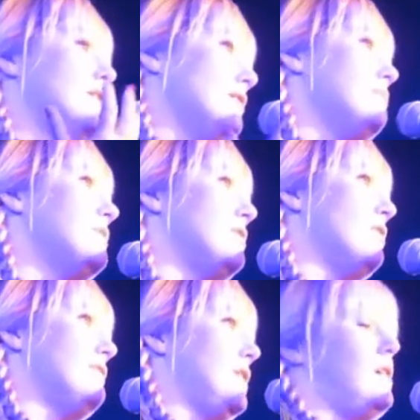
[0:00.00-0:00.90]
help but
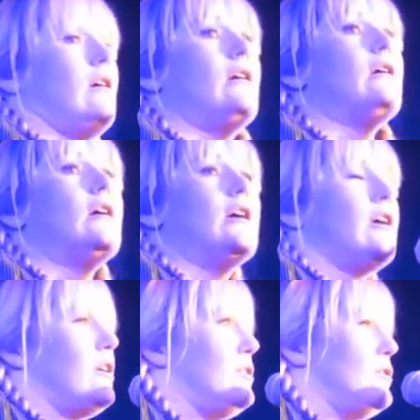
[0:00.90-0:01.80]
overhear
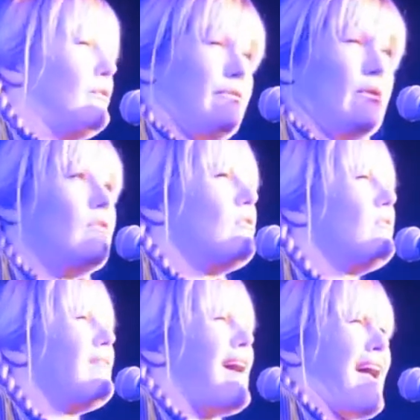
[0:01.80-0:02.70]
your phone
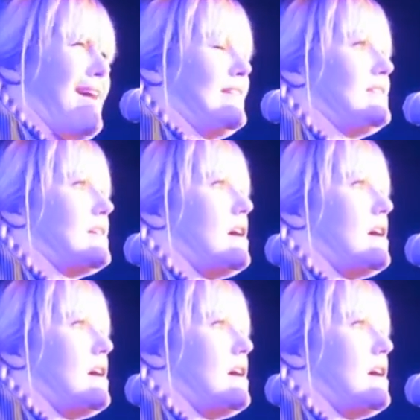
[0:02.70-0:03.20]
call and